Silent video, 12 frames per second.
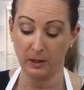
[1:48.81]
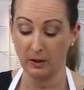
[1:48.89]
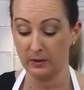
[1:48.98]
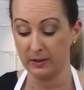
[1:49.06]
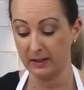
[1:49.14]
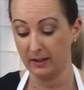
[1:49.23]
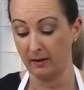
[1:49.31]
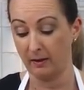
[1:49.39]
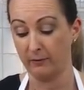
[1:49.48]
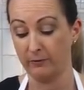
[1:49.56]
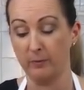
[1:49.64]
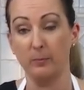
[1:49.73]
because
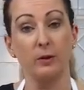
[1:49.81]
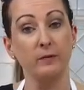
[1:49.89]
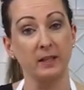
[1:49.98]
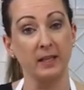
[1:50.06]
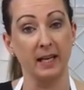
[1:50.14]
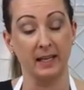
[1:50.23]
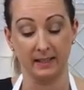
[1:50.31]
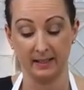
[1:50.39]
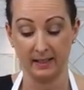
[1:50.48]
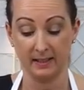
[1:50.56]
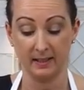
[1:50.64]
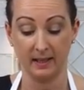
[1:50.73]
I've removed the
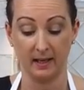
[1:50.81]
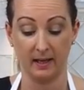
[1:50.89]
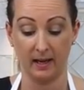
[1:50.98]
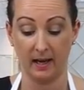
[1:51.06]
excess